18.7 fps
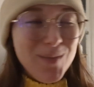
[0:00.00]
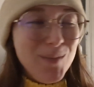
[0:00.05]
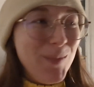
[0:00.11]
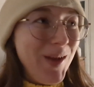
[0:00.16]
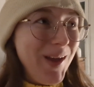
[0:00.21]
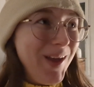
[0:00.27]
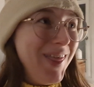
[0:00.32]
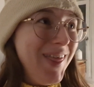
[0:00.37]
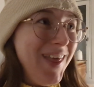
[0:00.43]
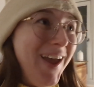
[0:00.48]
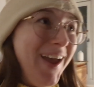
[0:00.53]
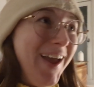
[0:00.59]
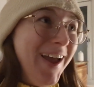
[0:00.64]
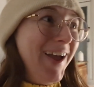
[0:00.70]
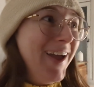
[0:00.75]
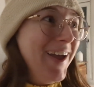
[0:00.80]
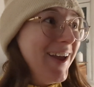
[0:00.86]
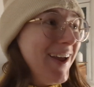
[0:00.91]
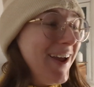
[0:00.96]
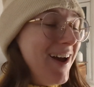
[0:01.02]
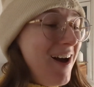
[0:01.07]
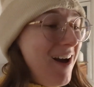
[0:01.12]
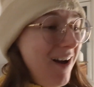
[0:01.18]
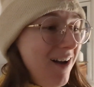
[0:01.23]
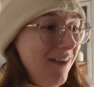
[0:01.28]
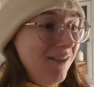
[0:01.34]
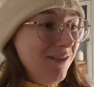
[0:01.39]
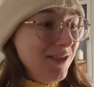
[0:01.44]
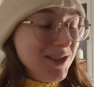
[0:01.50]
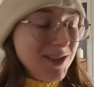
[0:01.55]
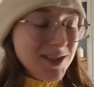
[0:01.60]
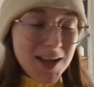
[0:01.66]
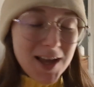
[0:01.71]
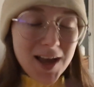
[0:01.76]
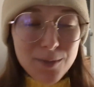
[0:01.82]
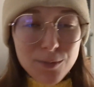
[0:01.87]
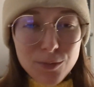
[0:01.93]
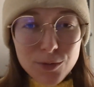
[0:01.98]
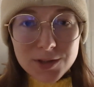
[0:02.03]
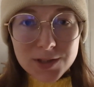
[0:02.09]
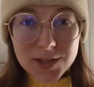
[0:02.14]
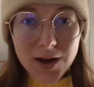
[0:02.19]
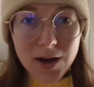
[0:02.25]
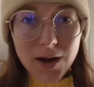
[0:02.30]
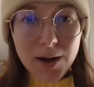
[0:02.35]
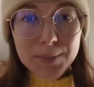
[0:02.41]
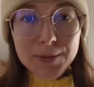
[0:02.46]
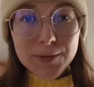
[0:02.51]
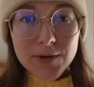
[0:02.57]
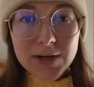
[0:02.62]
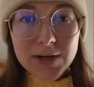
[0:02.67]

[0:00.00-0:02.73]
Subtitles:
big thing. So yeah, I'm all set up and